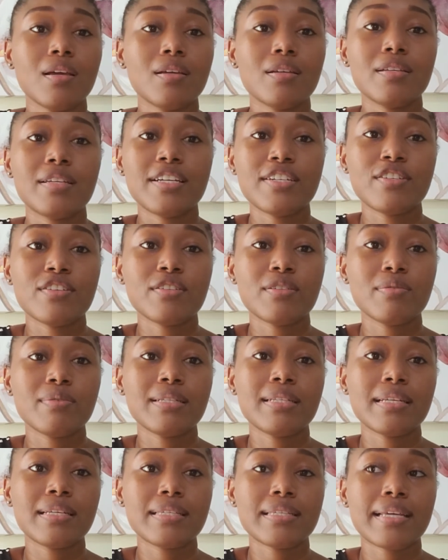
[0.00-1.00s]
Nature's
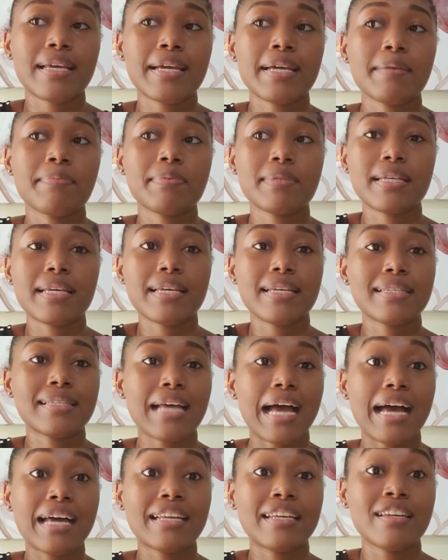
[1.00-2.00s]
Sweet Escapes is
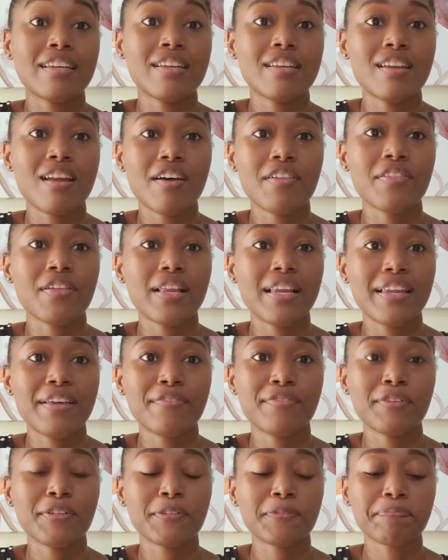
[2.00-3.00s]
another
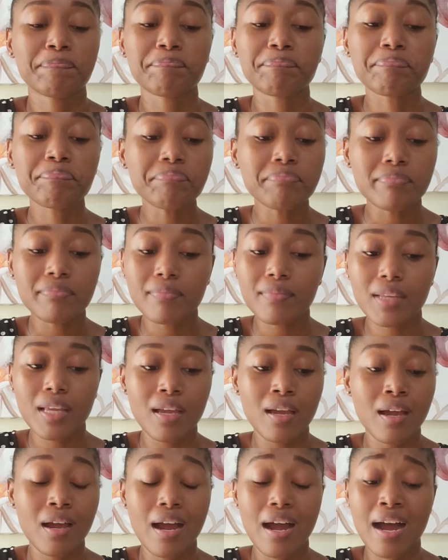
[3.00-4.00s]
level.
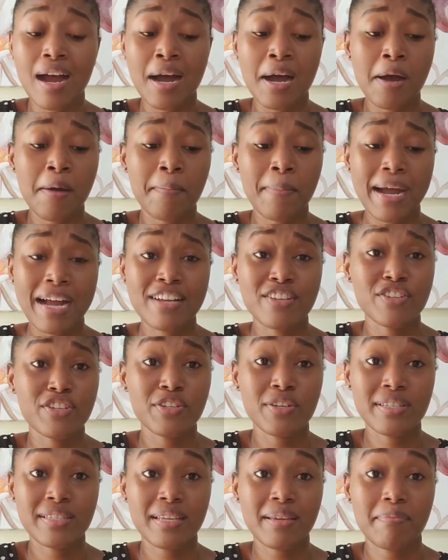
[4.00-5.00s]
And she
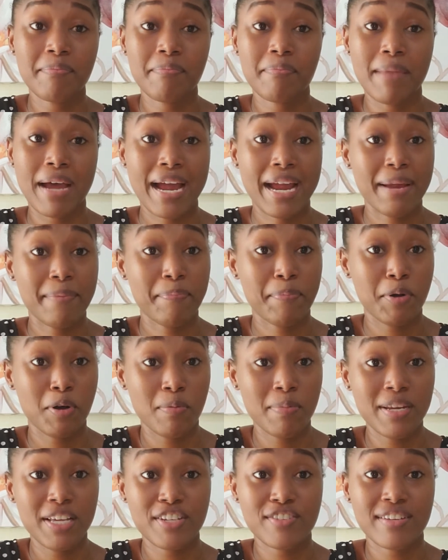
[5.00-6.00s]
does it by
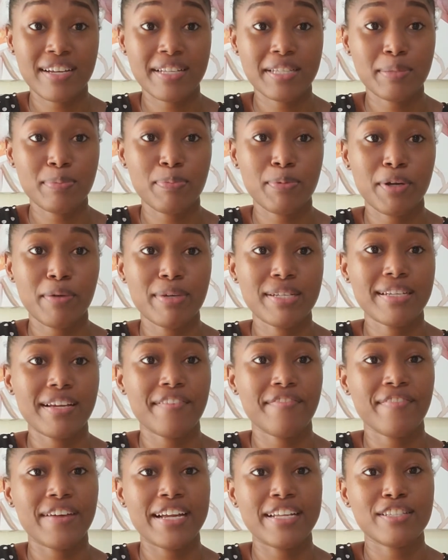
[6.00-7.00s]
public transport, which I
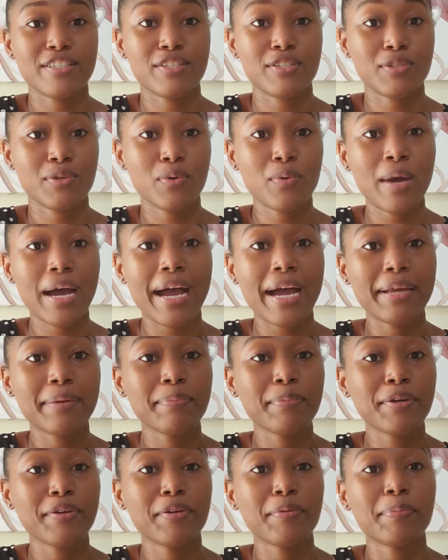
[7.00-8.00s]
find so
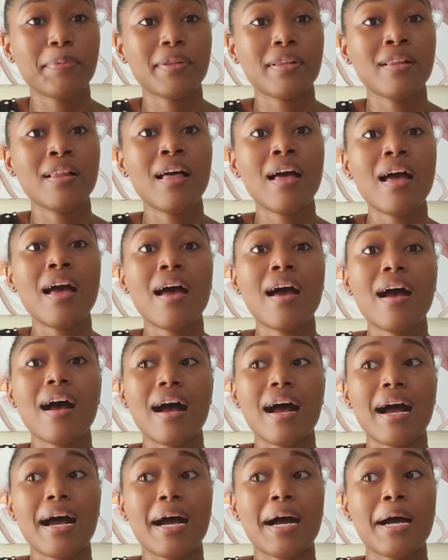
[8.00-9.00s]
admirable.
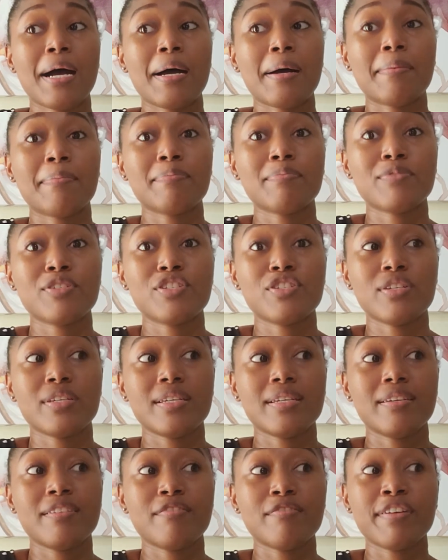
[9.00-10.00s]

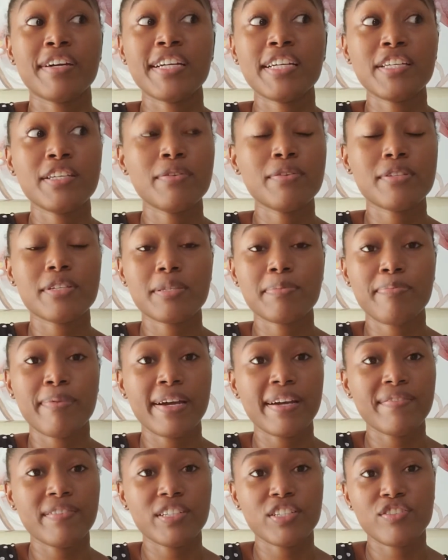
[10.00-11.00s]
She rarely uses
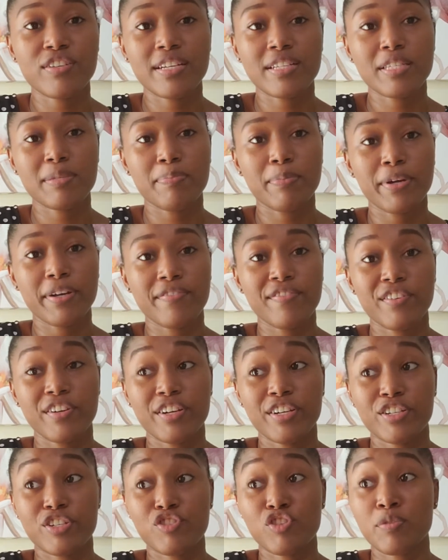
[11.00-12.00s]
private transport for
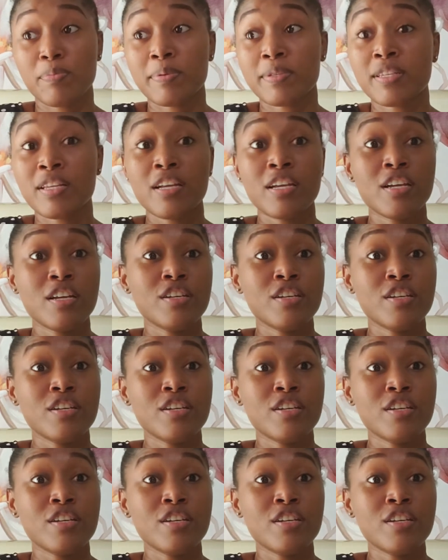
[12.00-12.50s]
her trips.